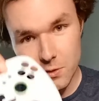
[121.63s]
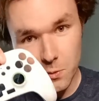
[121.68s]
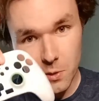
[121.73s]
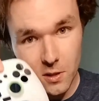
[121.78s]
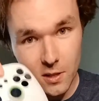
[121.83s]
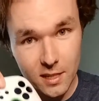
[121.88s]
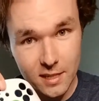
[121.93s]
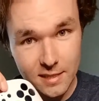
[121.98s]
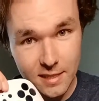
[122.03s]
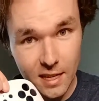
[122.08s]
well
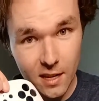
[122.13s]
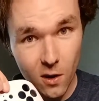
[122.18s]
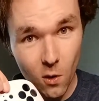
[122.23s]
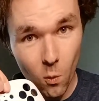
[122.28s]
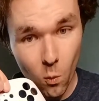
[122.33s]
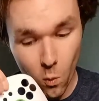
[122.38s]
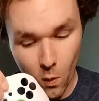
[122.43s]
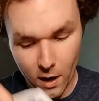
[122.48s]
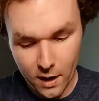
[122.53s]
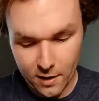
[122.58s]
as a
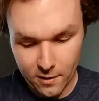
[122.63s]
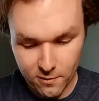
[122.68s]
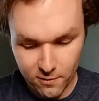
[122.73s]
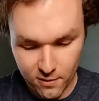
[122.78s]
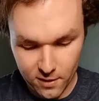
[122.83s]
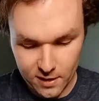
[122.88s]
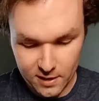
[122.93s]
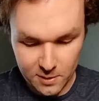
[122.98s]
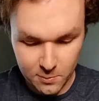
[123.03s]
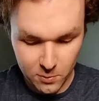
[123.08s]
white
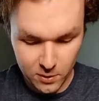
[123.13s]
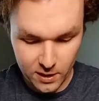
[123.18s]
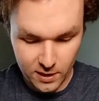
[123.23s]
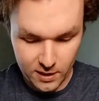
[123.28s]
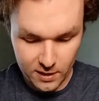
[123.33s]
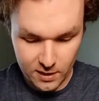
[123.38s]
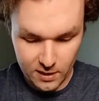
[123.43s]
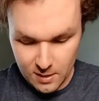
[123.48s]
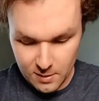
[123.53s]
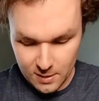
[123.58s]
faceplate.
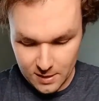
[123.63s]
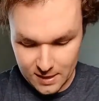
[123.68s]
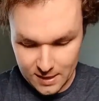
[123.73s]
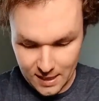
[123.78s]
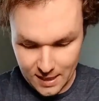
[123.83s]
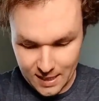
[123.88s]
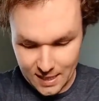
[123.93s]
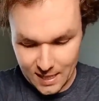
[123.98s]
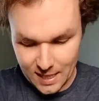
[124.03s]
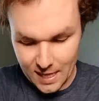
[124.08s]
It's got
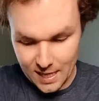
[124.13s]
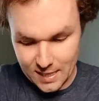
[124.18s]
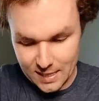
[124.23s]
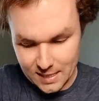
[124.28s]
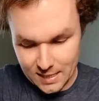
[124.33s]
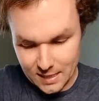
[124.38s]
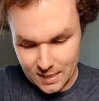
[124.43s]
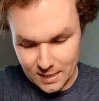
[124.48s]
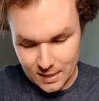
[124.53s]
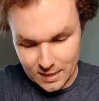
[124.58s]
a nice
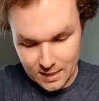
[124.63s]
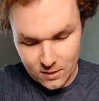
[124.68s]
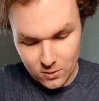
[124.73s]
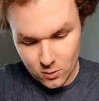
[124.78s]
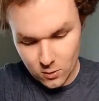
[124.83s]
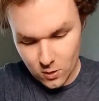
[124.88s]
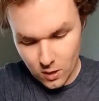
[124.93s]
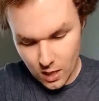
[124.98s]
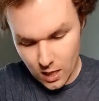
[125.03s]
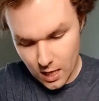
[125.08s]
little
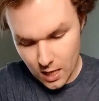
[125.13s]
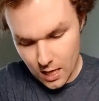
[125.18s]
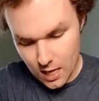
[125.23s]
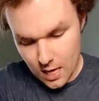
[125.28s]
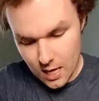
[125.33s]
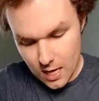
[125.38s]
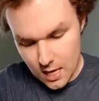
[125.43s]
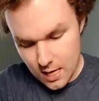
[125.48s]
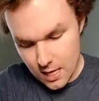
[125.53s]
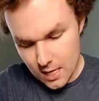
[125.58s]

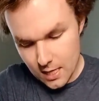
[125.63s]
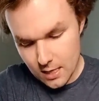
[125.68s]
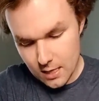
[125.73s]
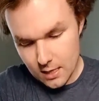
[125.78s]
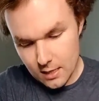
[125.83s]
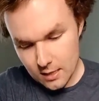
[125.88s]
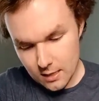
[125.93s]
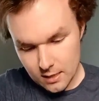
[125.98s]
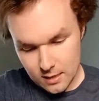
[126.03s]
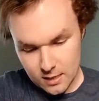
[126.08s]

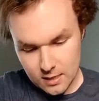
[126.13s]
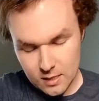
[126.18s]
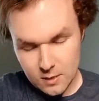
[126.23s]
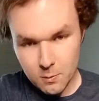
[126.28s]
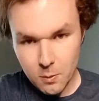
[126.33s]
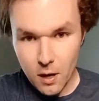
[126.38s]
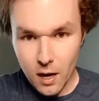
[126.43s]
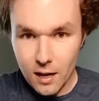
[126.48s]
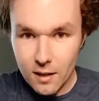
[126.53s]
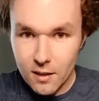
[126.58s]

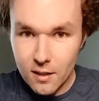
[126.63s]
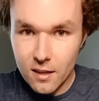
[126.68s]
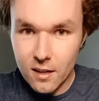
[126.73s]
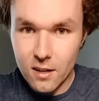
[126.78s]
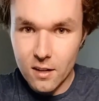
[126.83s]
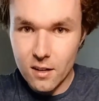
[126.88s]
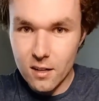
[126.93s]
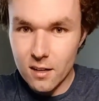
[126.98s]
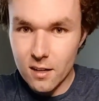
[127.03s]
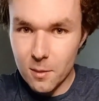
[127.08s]
spot
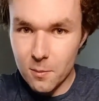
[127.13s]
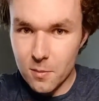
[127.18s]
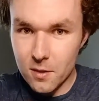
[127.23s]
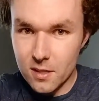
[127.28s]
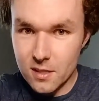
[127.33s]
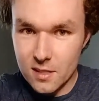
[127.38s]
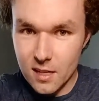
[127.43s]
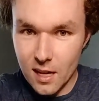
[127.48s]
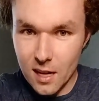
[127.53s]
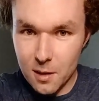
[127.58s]
there up in the
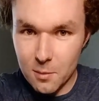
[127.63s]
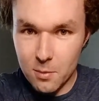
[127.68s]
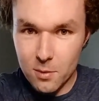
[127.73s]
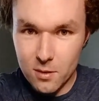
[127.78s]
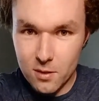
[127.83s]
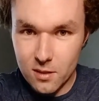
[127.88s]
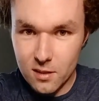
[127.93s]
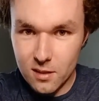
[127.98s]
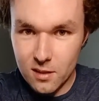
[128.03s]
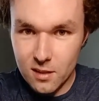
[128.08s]
top.
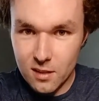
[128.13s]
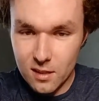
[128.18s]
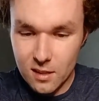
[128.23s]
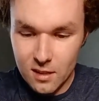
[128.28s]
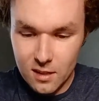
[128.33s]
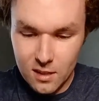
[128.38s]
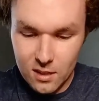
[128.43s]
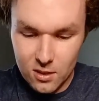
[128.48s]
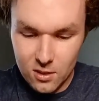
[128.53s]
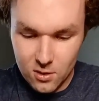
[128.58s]

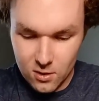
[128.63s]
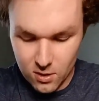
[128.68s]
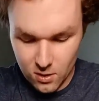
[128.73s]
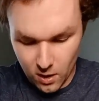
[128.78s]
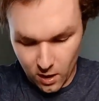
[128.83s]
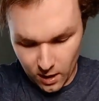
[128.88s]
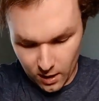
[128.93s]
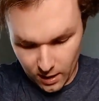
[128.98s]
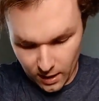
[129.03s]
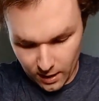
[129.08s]
You can
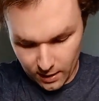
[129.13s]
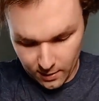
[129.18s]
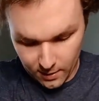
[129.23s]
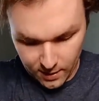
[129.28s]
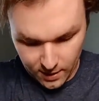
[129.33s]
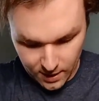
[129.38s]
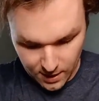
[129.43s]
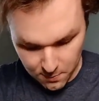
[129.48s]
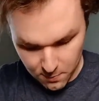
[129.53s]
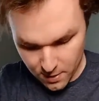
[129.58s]

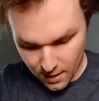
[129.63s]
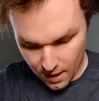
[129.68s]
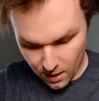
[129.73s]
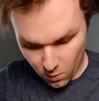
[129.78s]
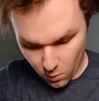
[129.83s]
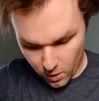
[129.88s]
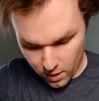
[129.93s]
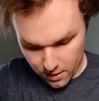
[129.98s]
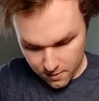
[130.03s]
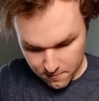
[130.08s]
keep that
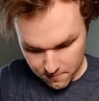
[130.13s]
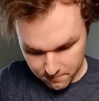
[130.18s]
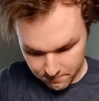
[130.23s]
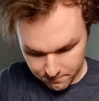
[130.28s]
away.